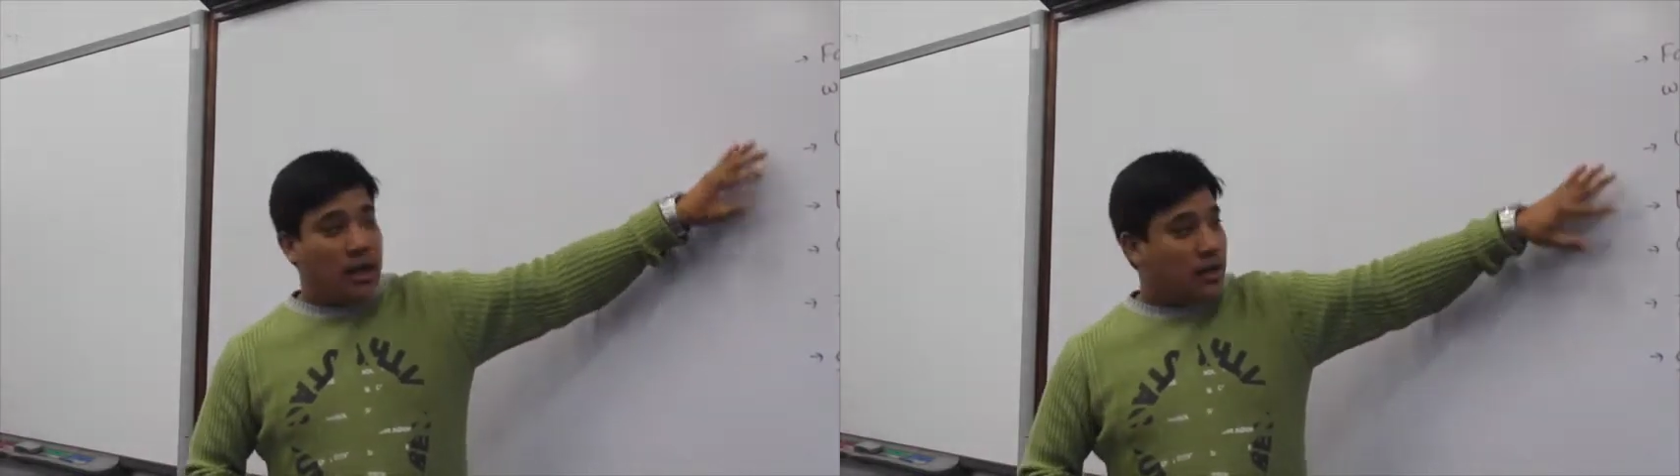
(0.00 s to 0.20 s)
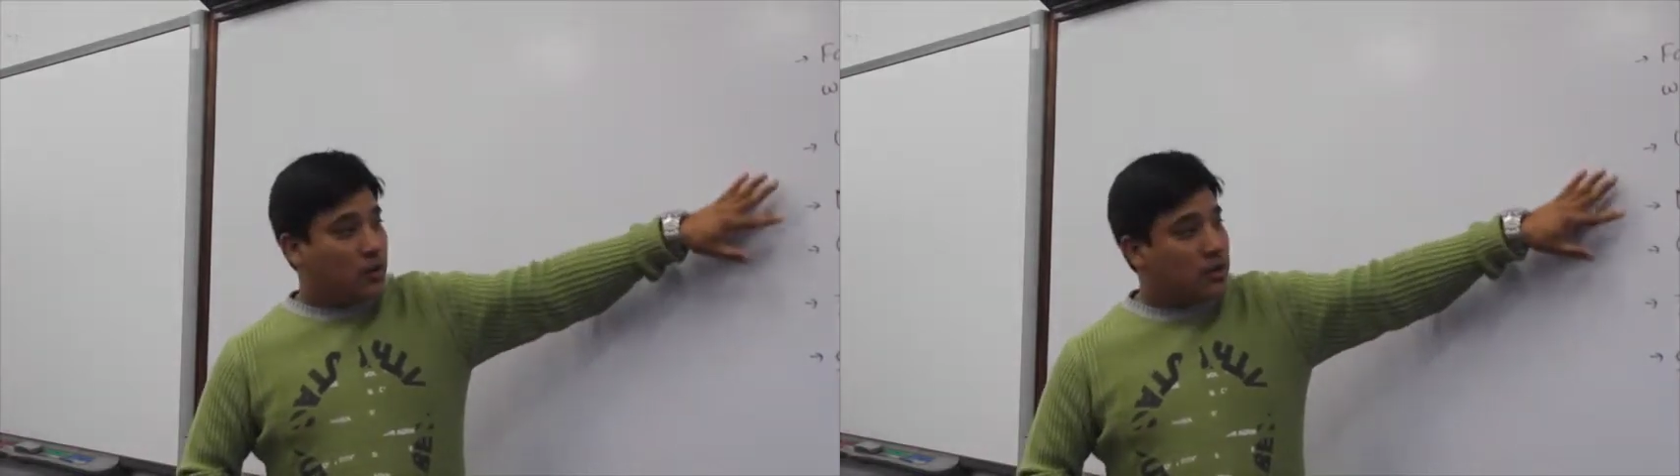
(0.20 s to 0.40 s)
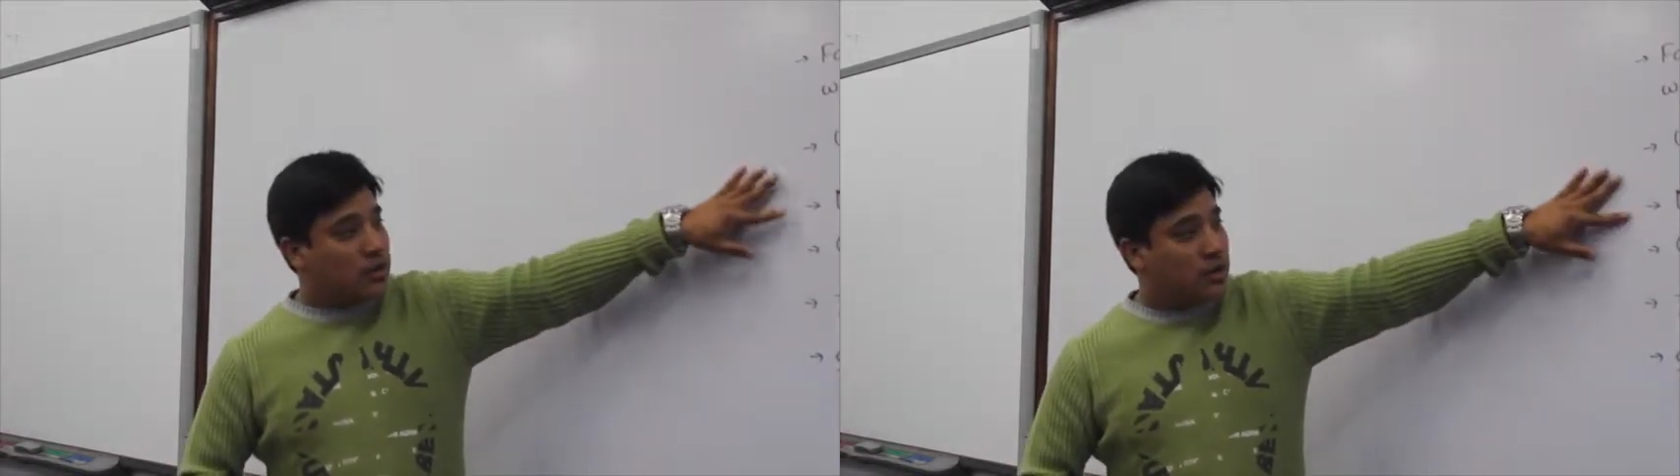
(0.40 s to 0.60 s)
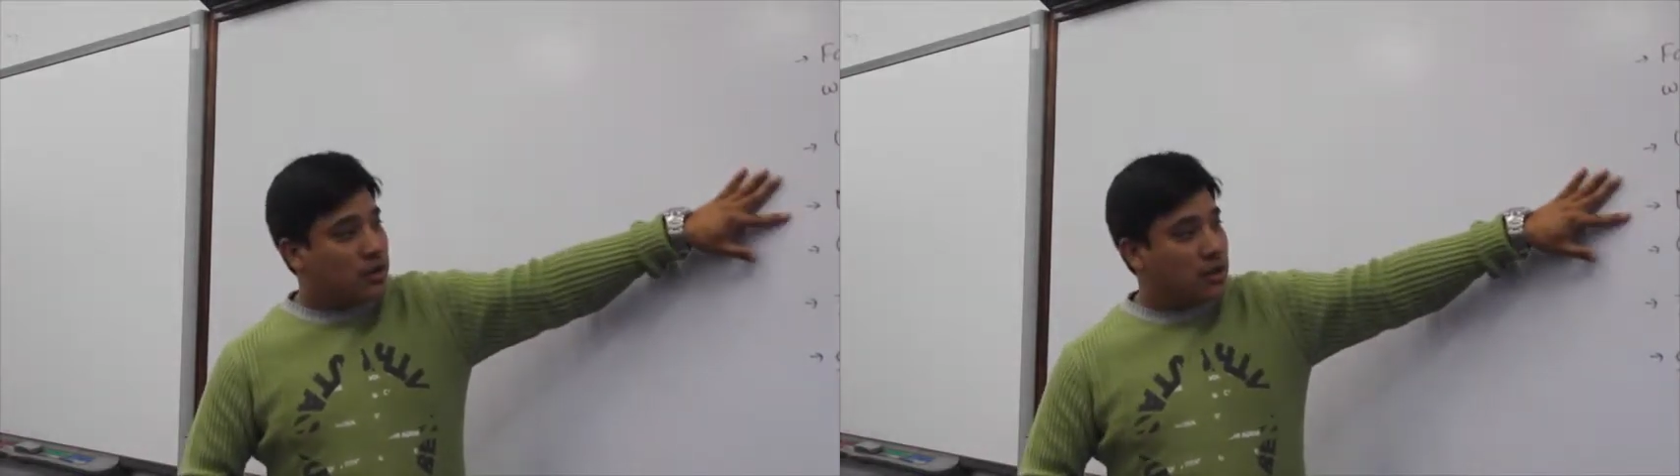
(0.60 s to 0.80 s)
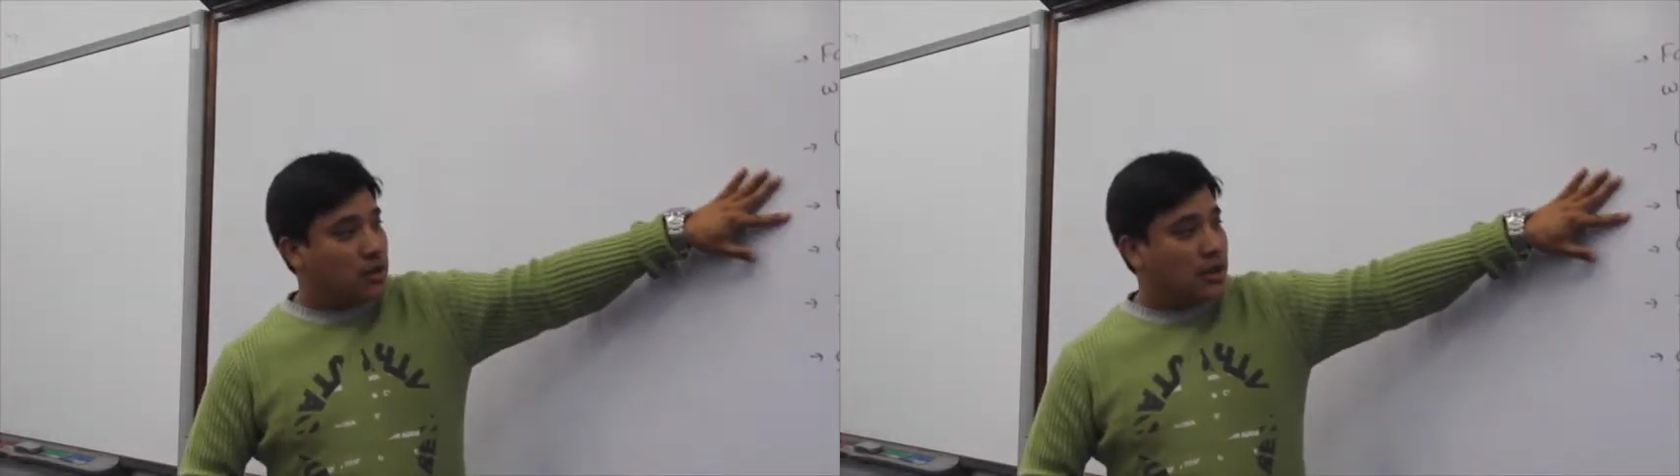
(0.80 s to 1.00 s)
And once we're
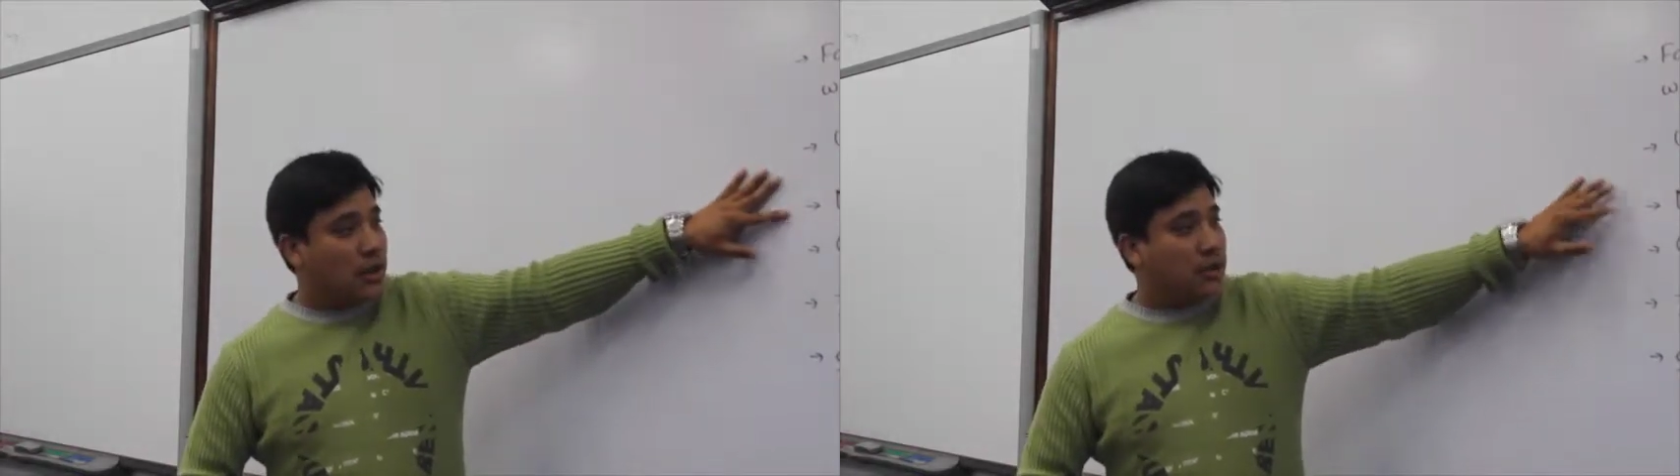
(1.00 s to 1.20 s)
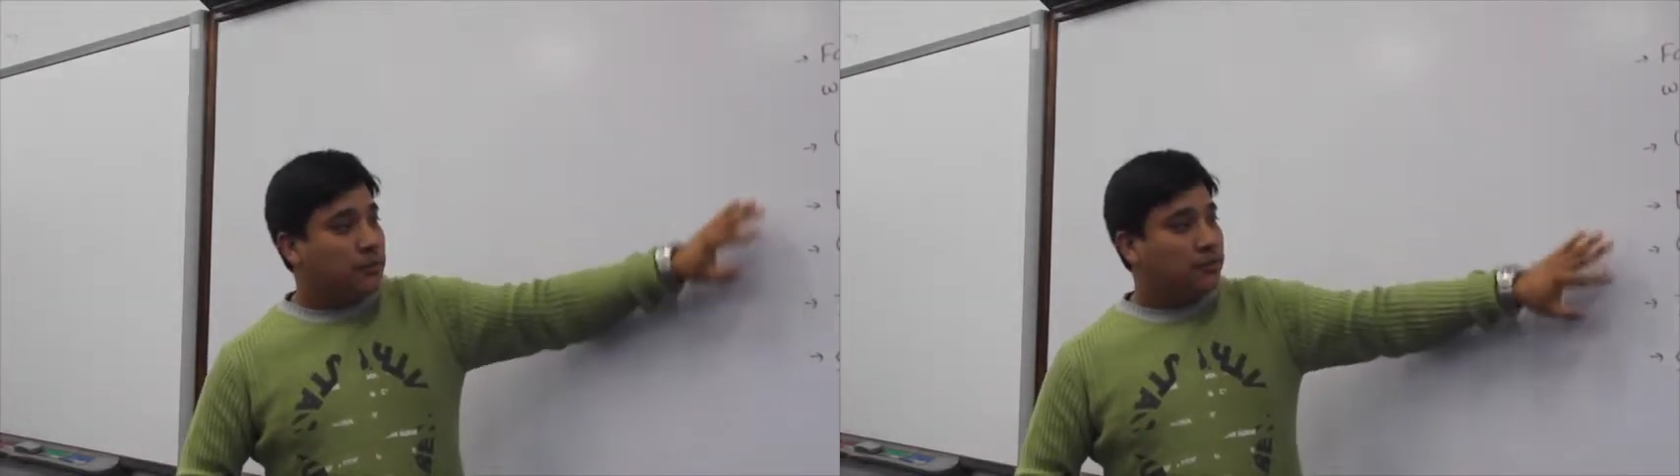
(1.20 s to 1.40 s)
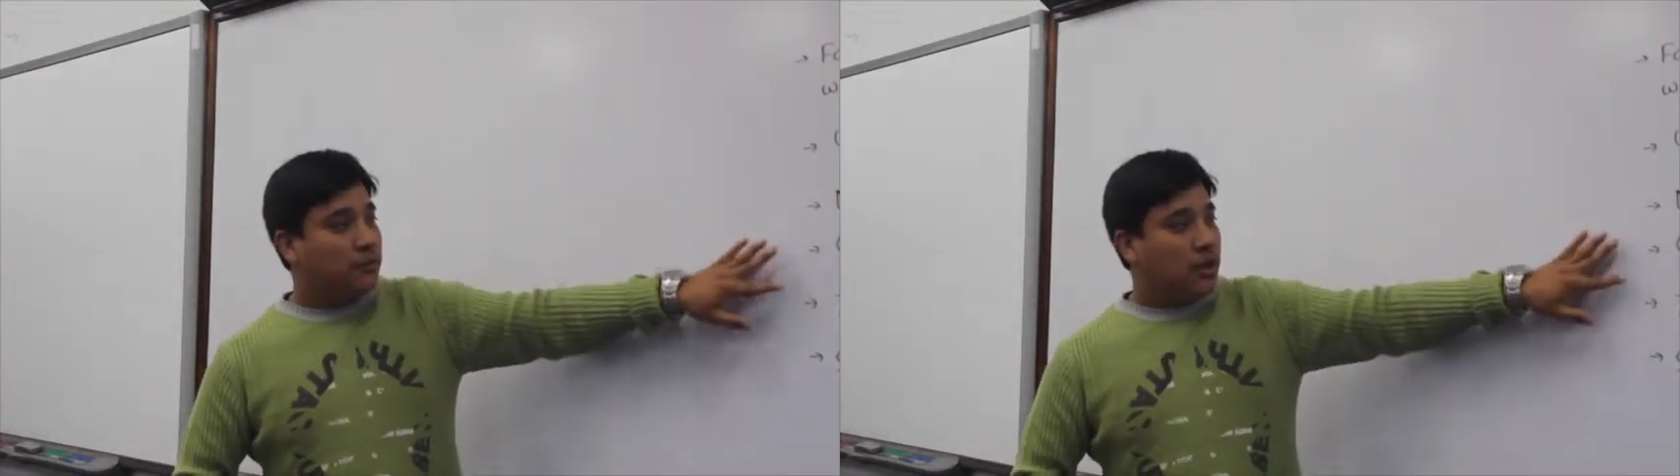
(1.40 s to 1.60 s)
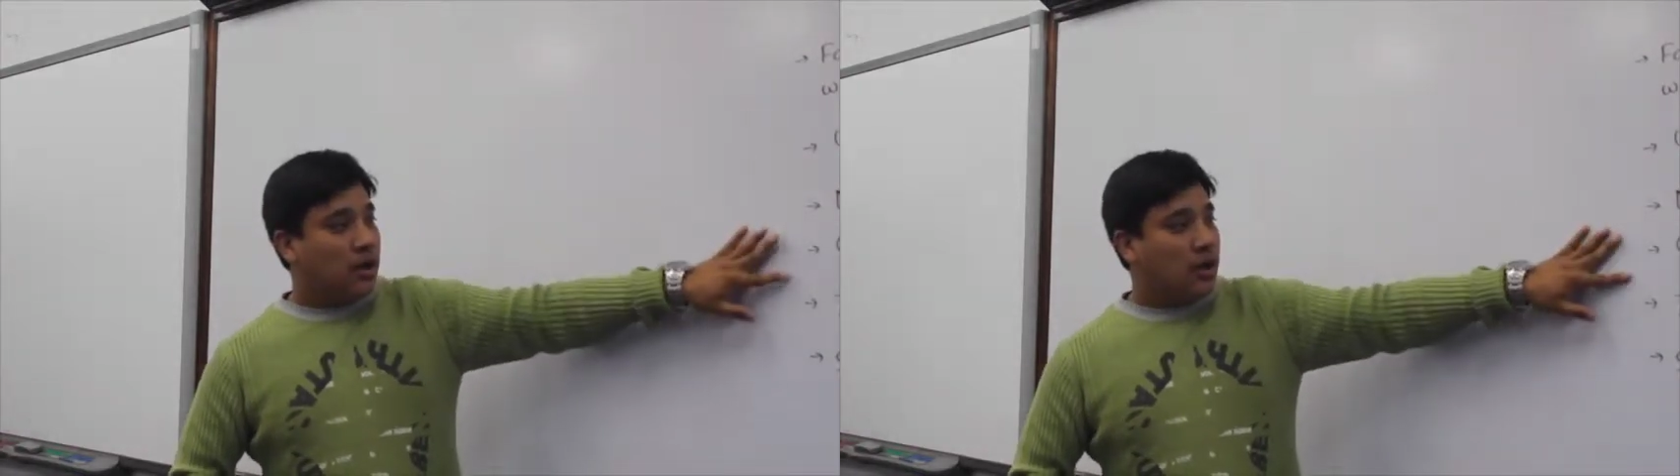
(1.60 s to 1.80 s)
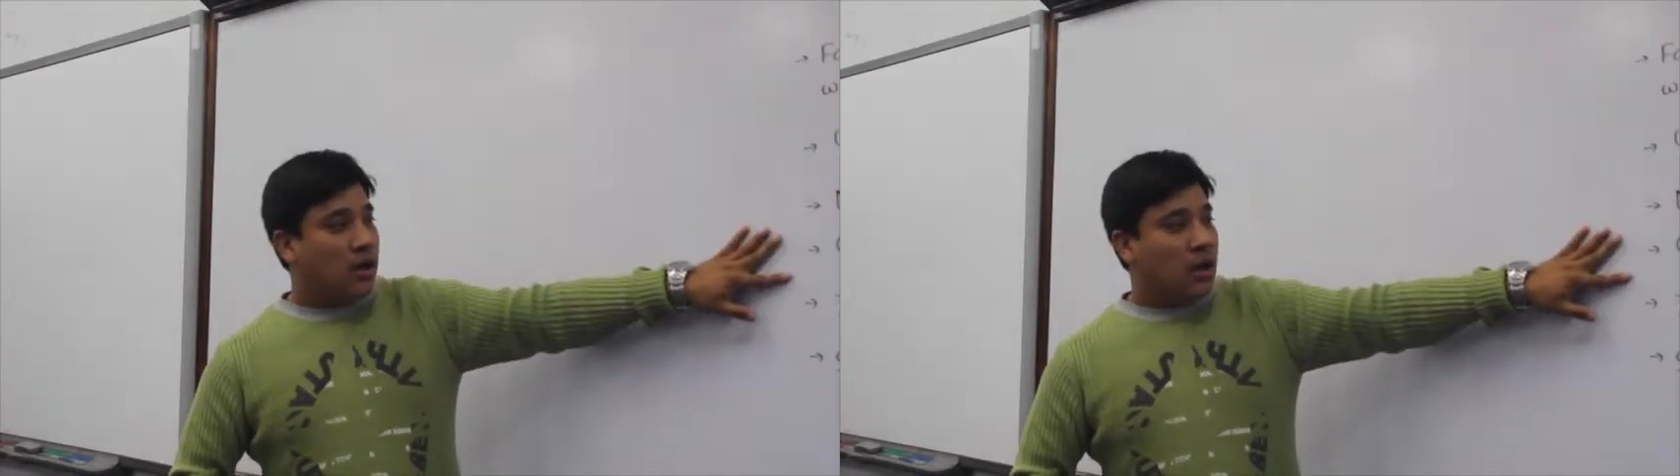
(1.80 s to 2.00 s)
done with that,
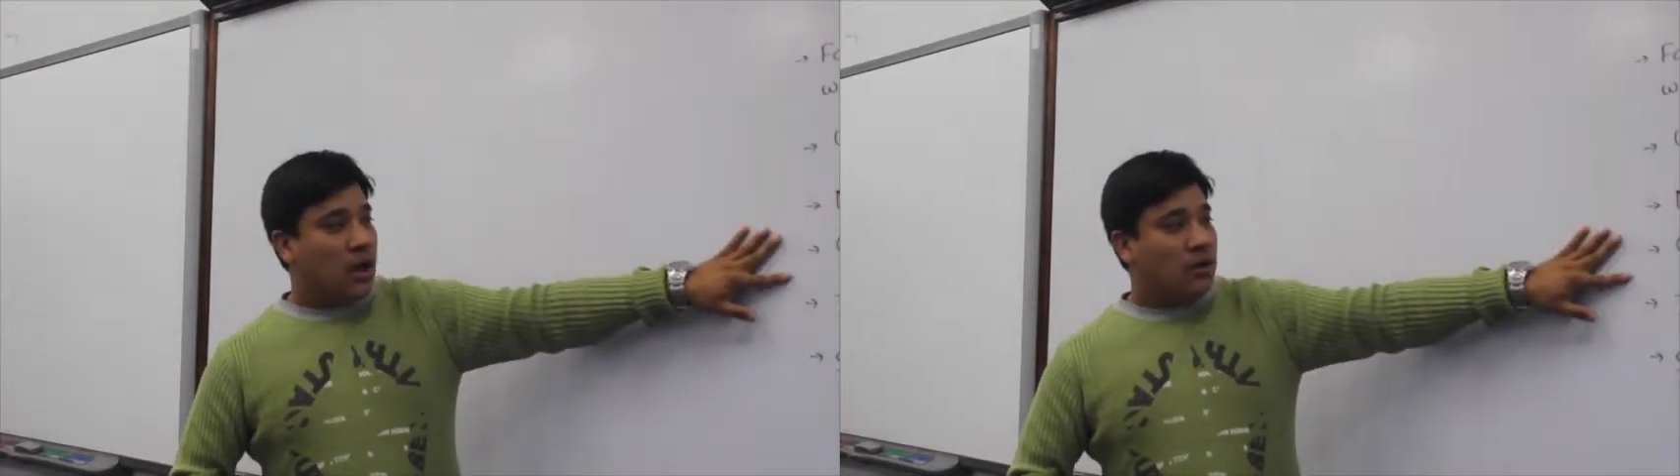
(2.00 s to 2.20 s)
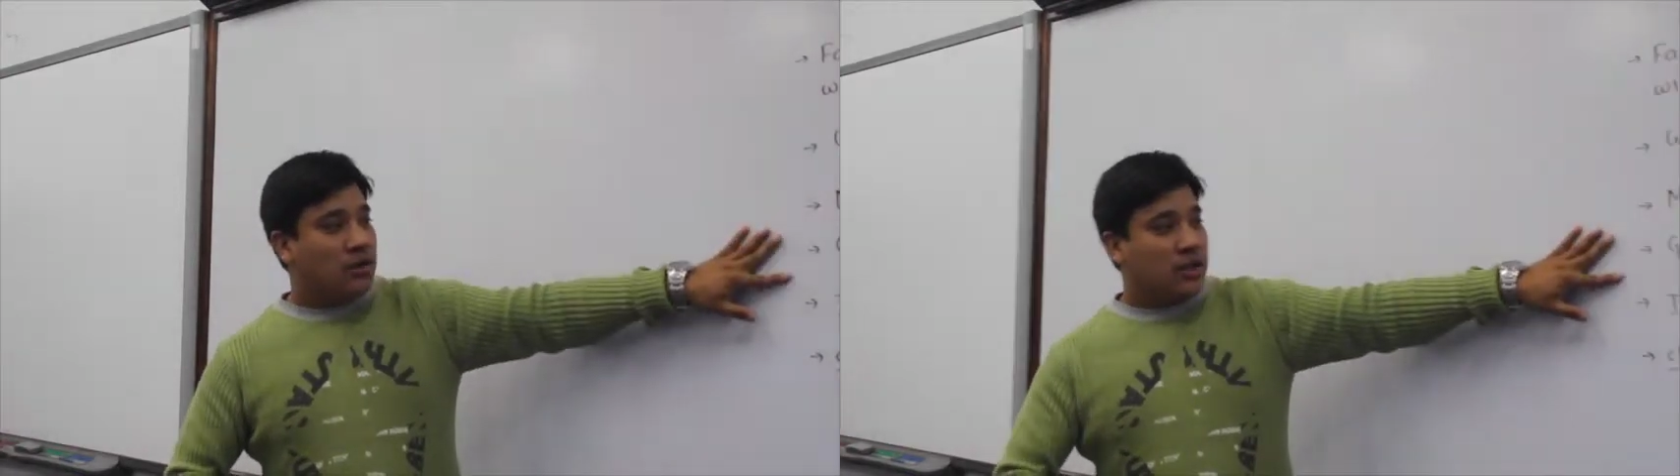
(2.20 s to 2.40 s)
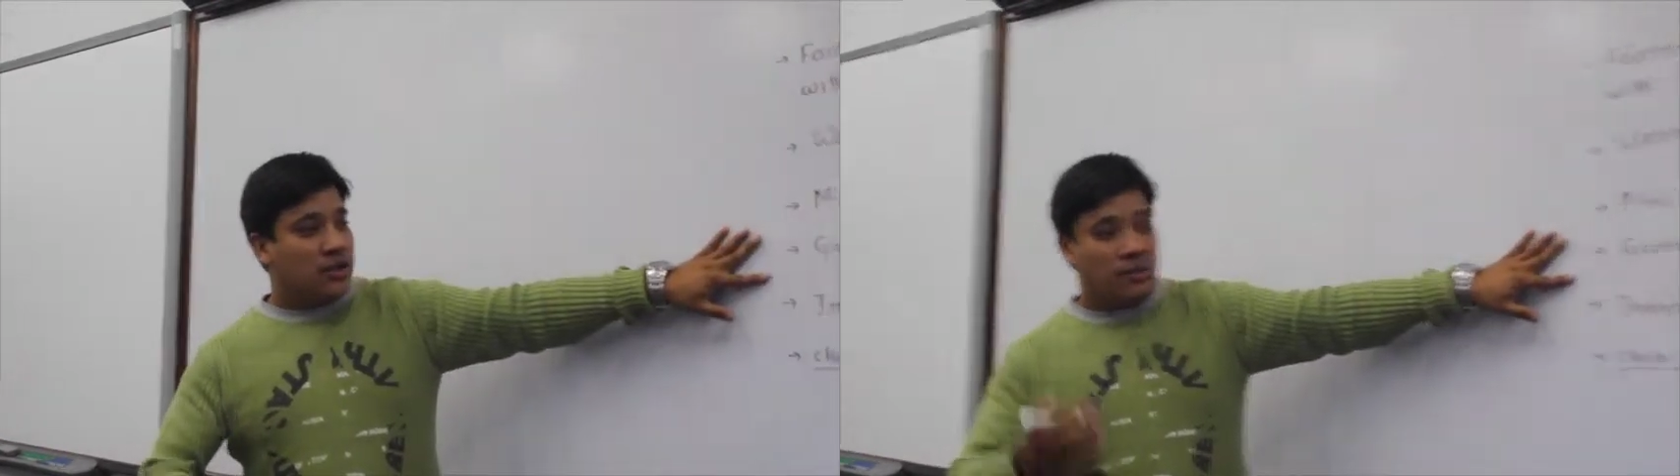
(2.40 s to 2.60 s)
I'll take